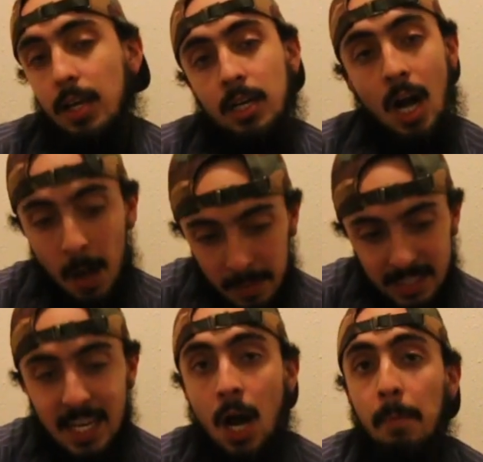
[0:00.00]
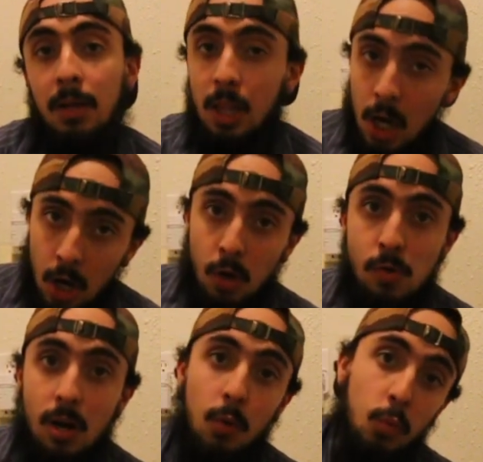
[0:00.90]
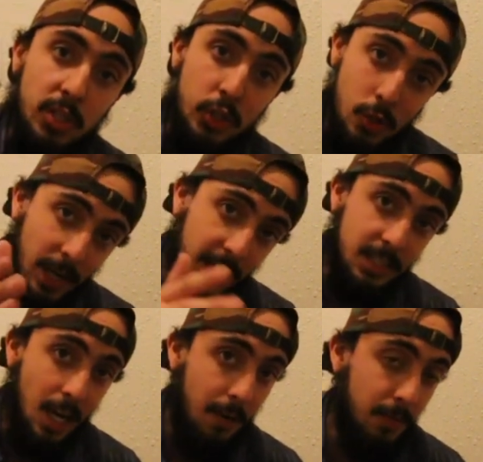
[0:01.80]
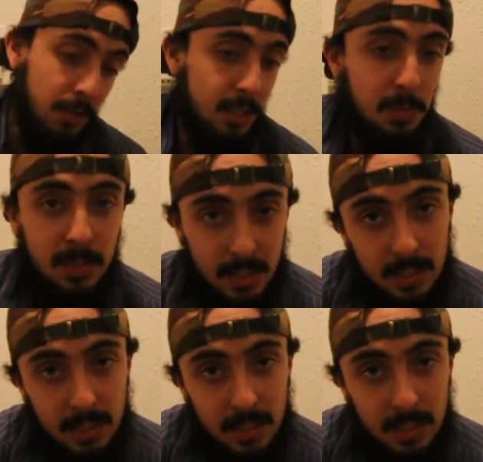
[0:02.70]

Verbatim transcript: Comment down below on what you guys got for Christmas,